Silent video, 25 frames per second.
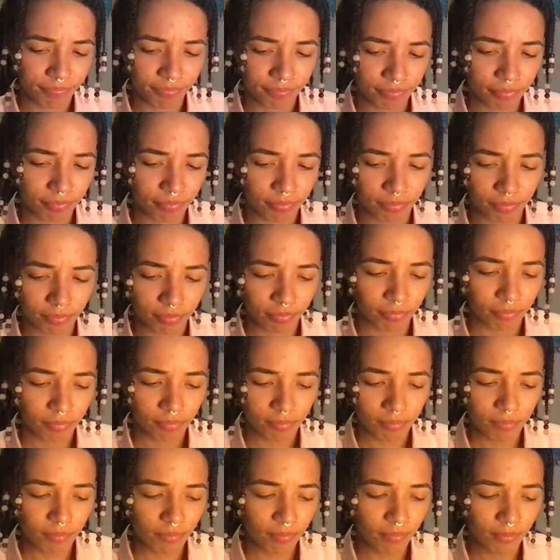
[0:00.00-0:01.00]

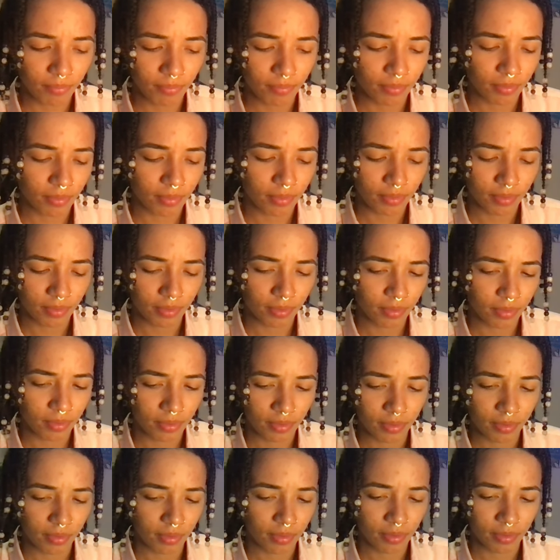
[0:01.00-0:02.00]

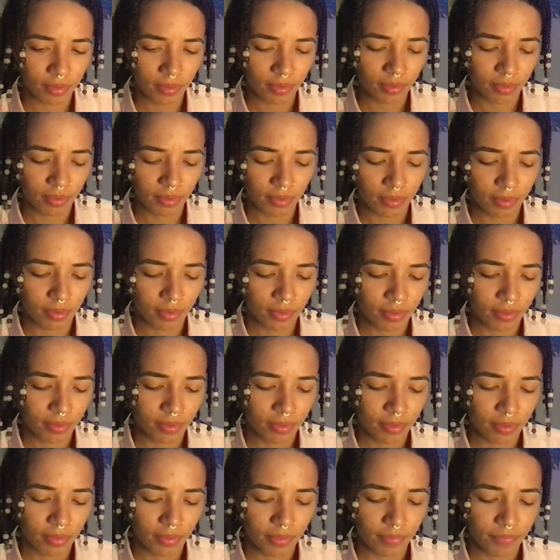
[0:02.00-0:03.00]

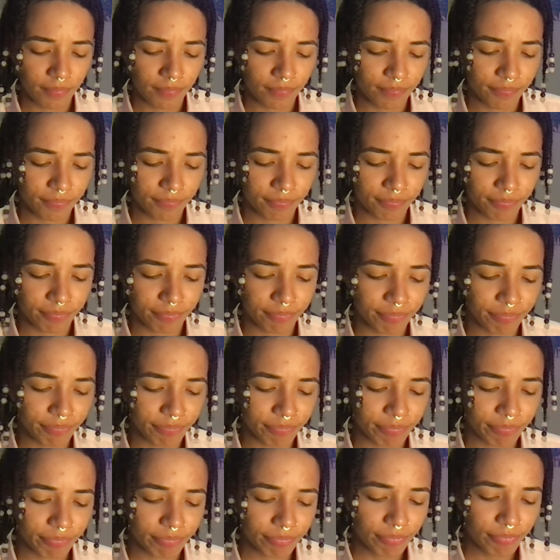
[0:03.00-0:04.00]

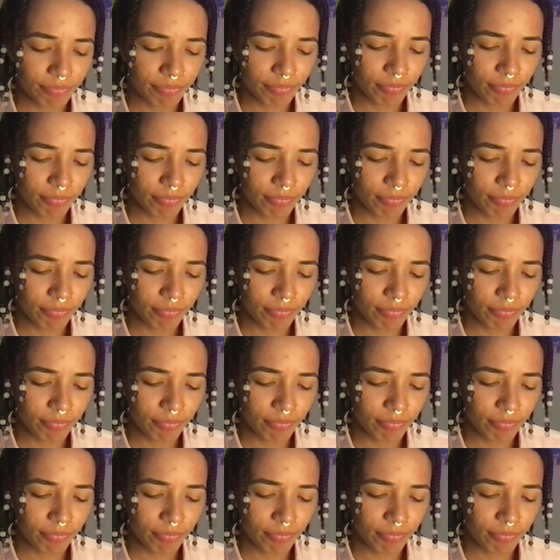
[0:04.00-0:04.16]
(silence)